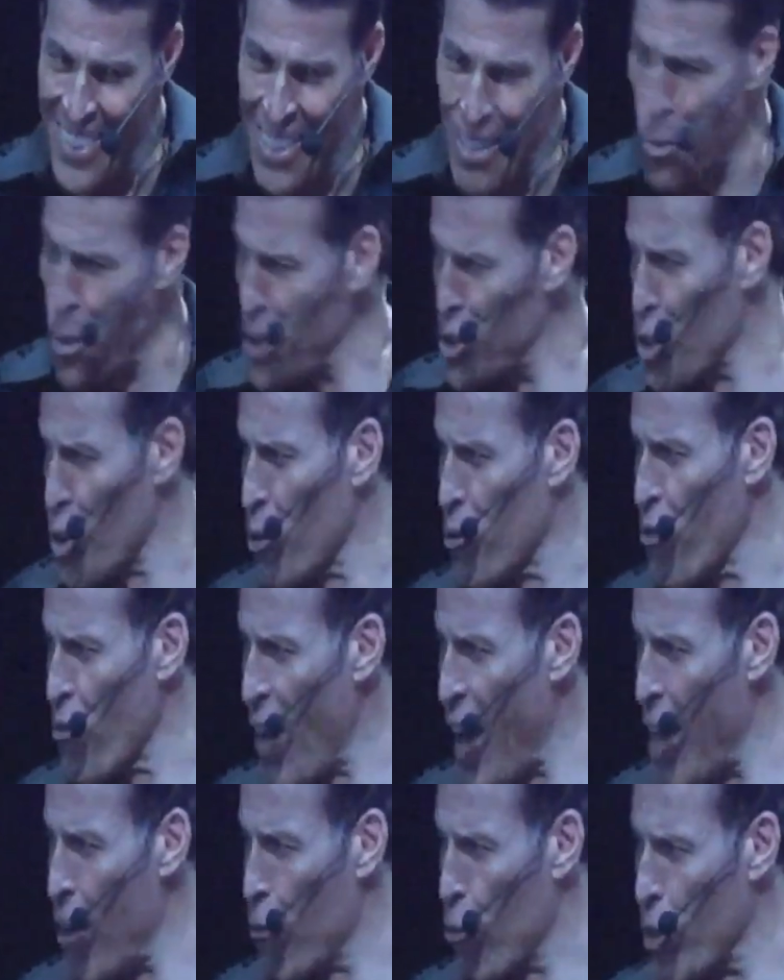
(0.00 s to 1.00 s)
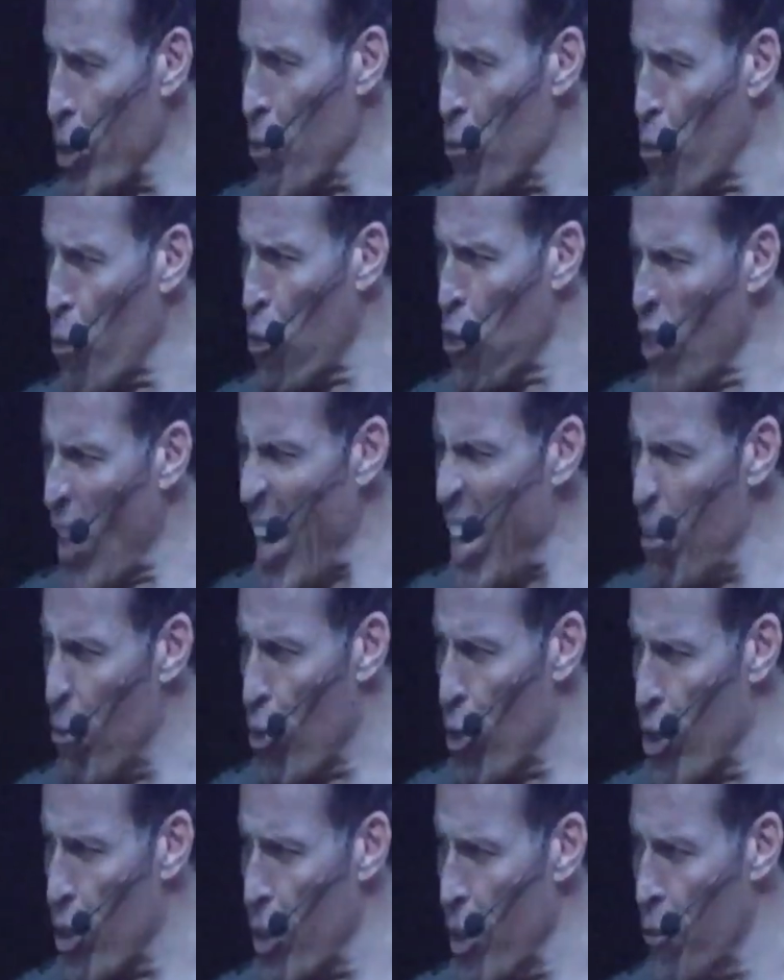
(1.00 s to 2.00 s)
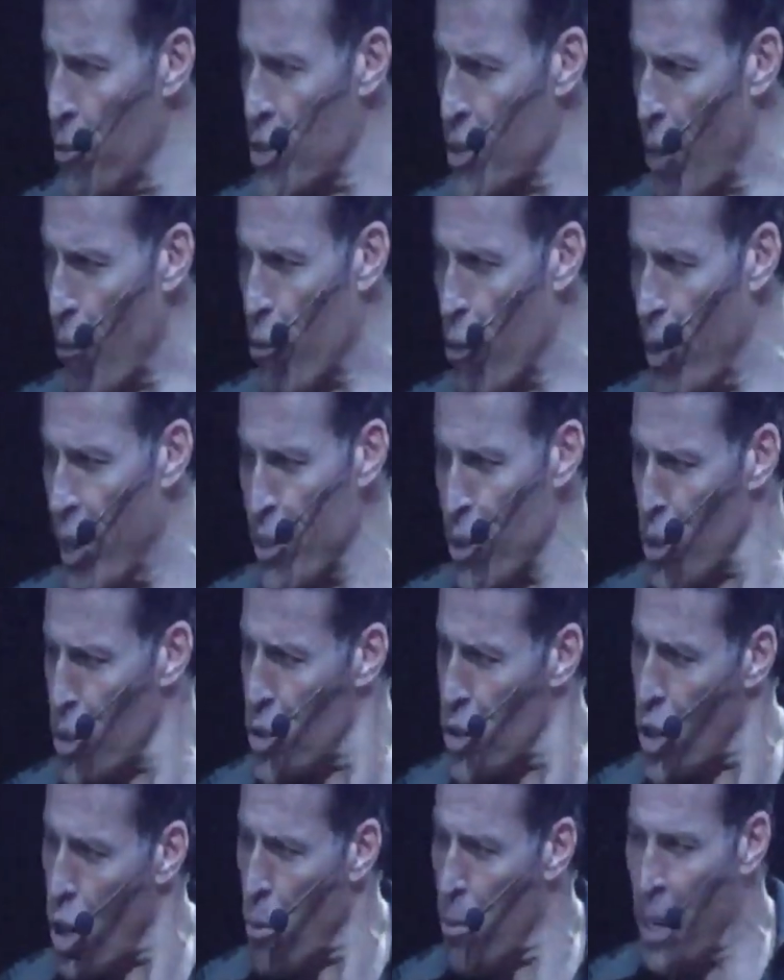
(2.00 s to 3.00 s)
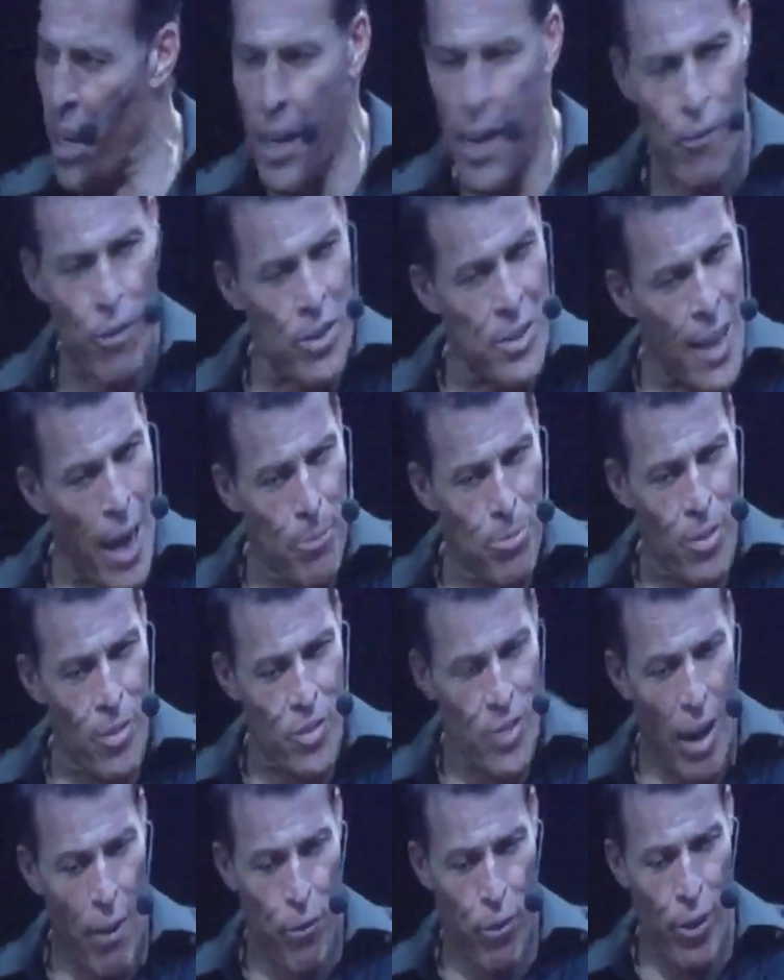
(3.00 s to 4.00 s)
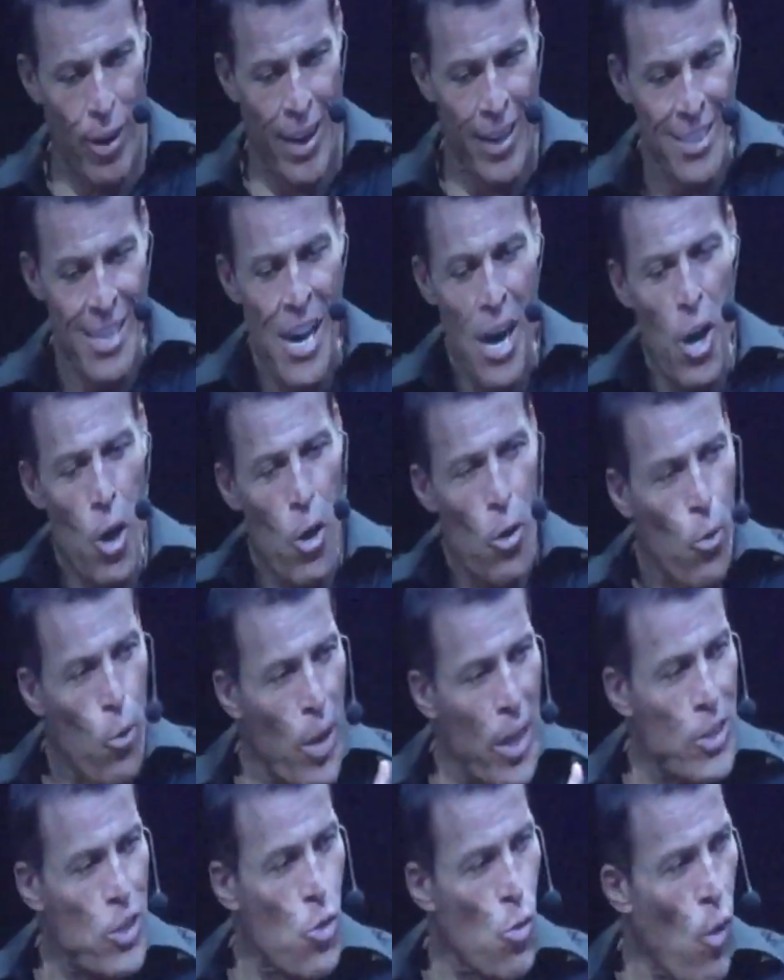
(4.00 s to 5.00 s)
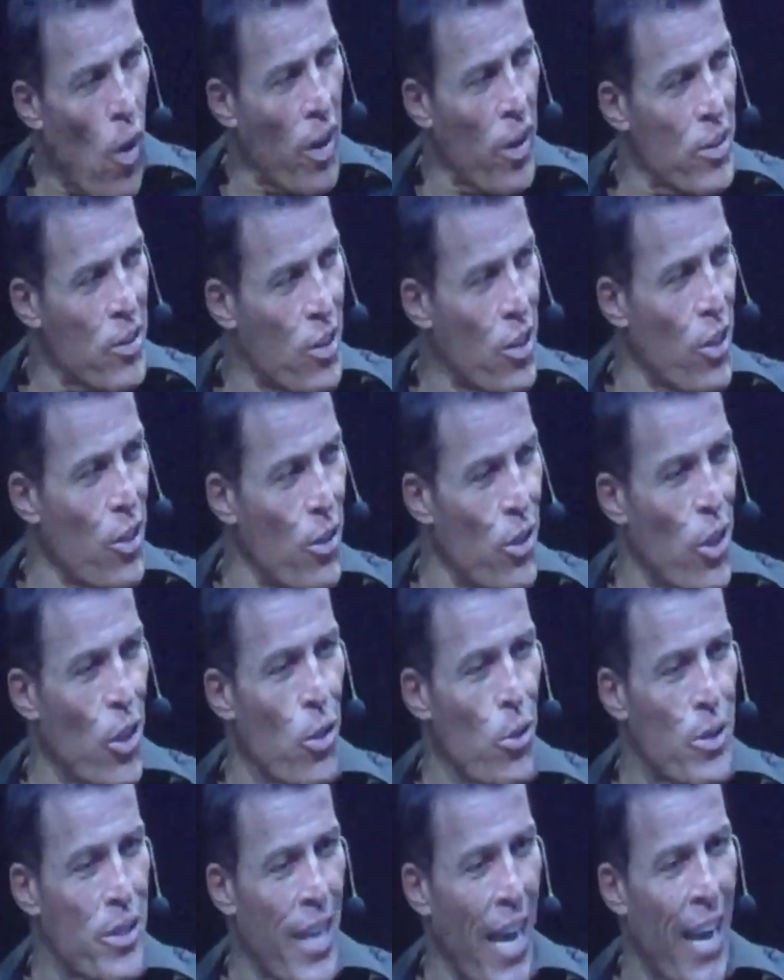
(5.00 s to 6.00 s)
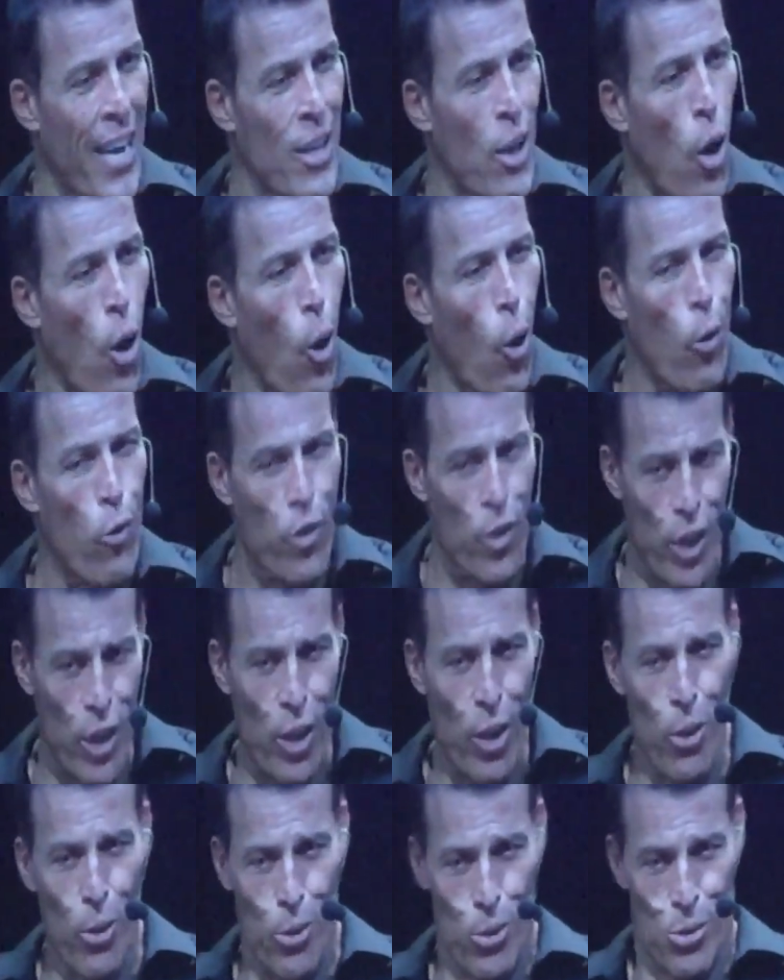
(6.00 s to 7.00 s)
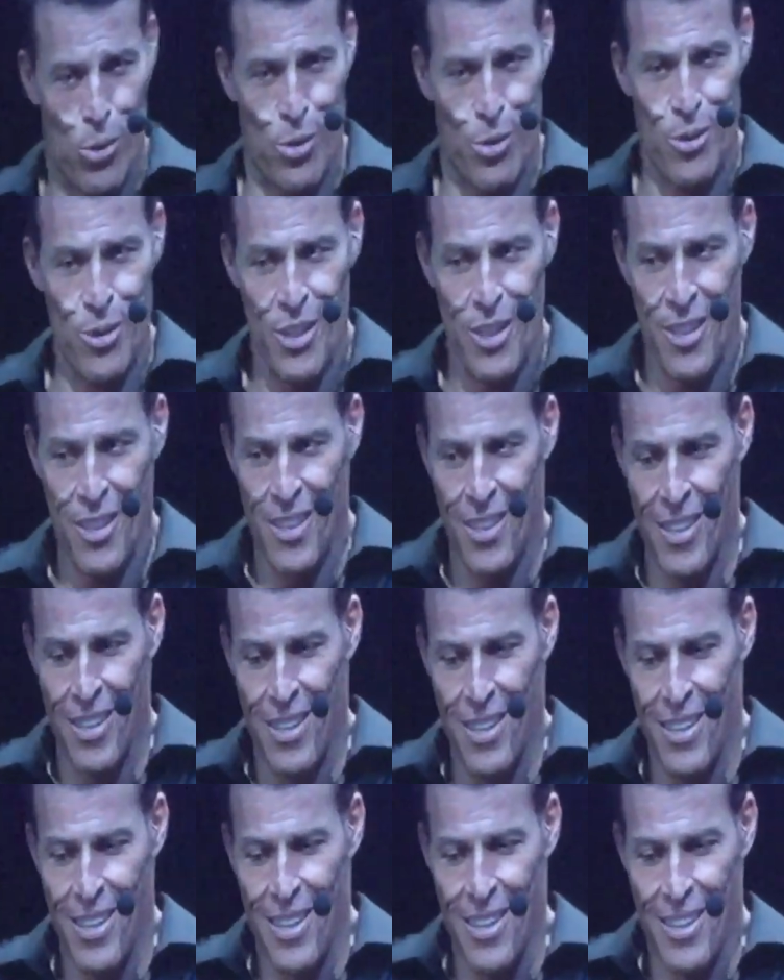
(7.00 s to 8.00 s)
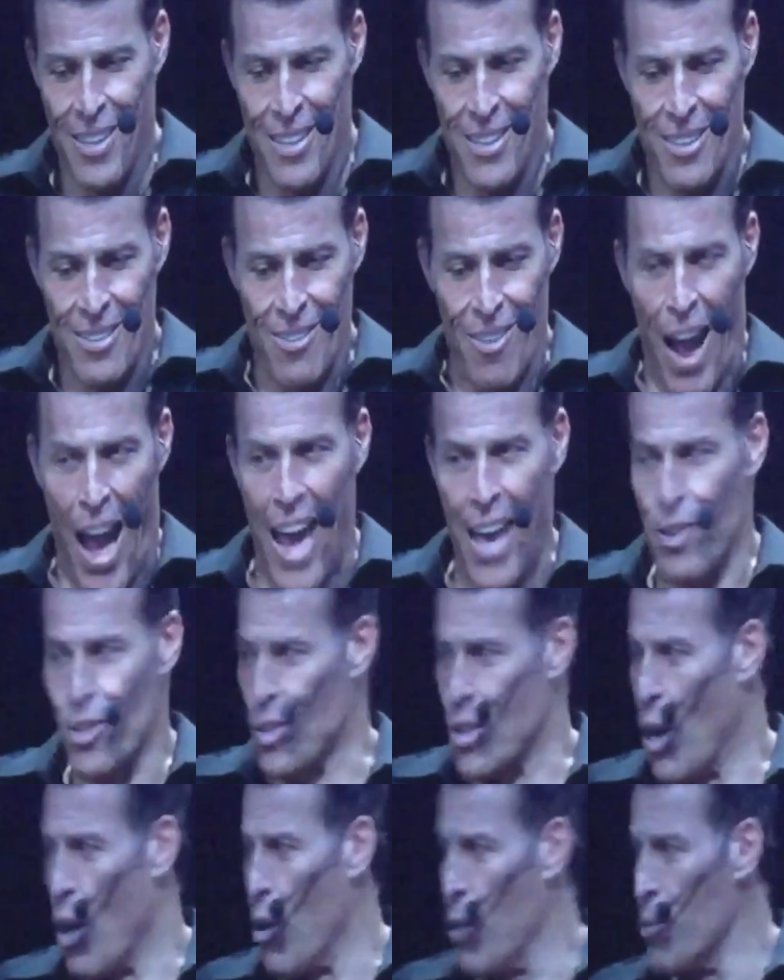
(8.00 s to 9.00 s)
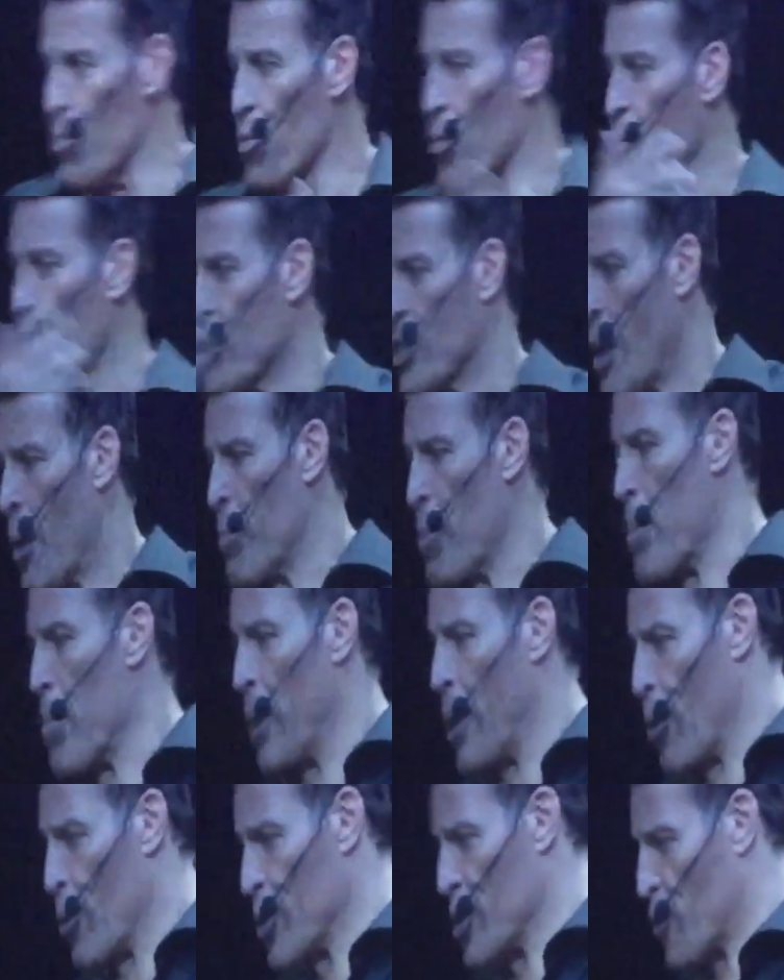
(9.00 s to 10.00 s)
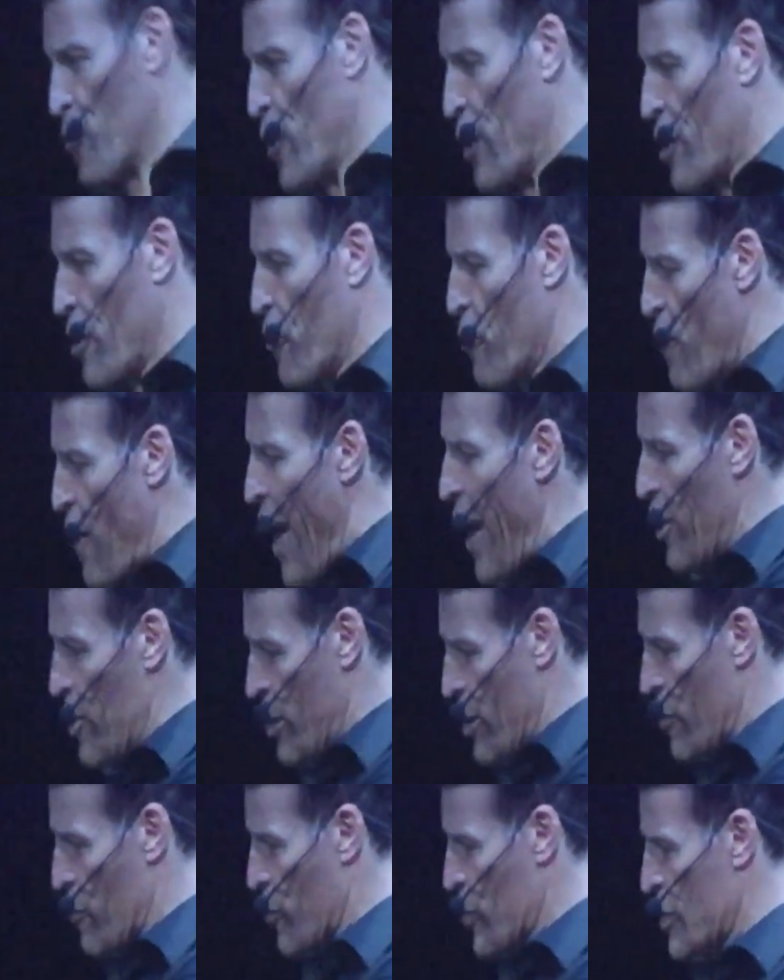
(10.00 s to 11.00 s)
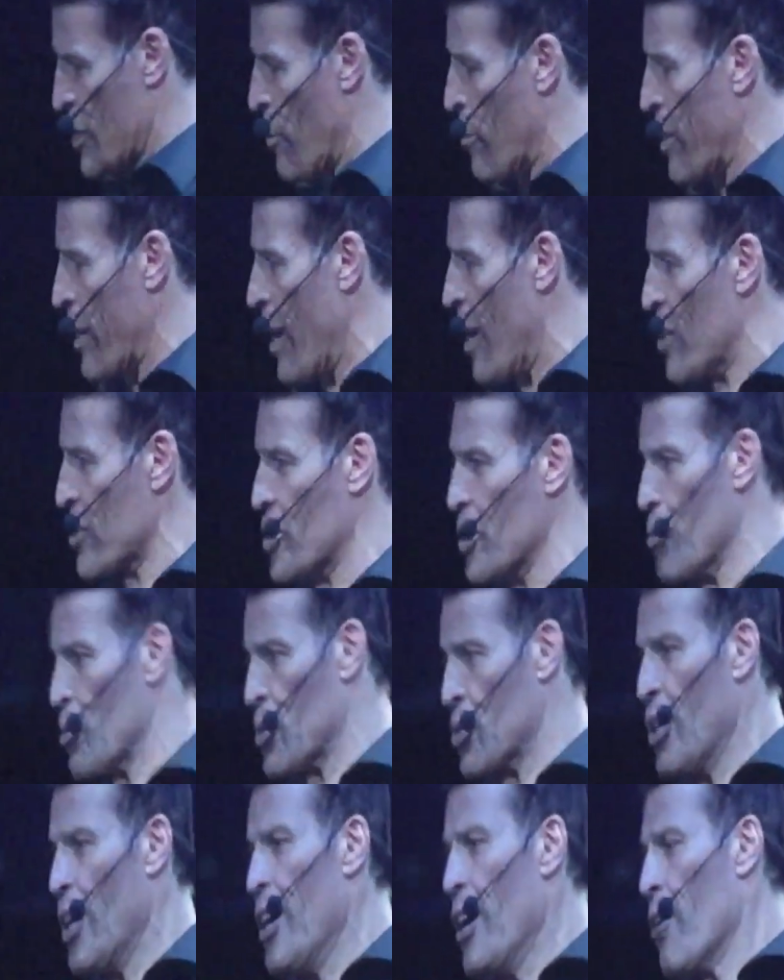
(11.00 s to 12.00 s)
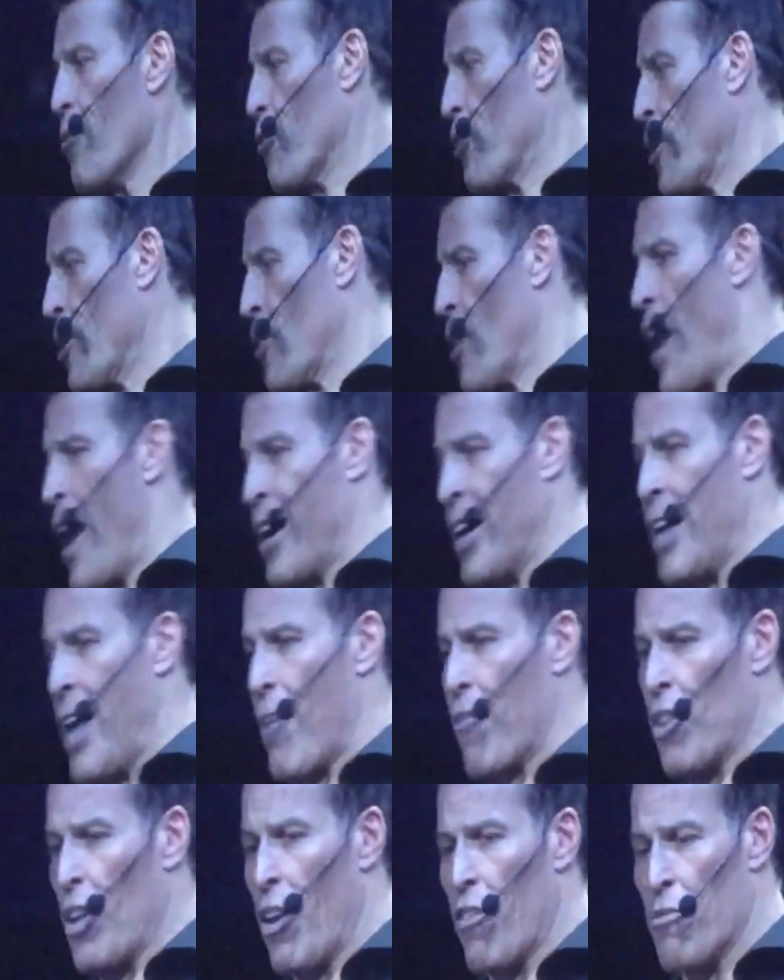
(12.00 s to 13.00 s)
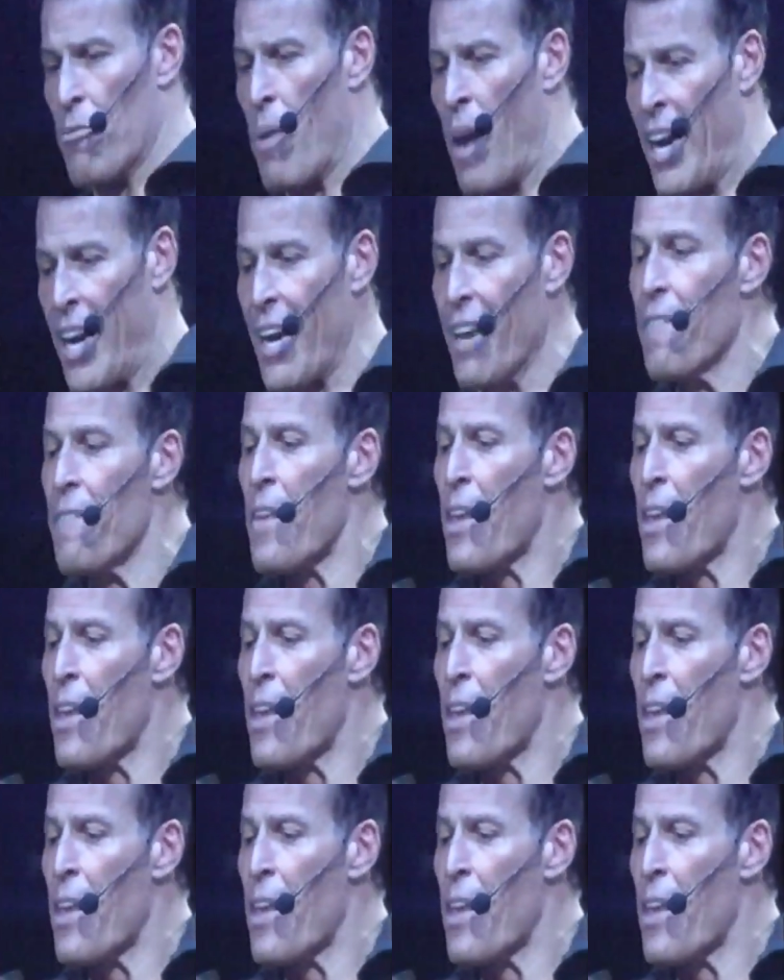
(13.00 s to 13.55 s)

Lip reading: What's your favorite flavor of suffering? There's so many different types of suffering. Which one or two do you tend to overuse? Right? So for some people here it was fear of failure. For somebody else it was fear they're not gonna have enough money.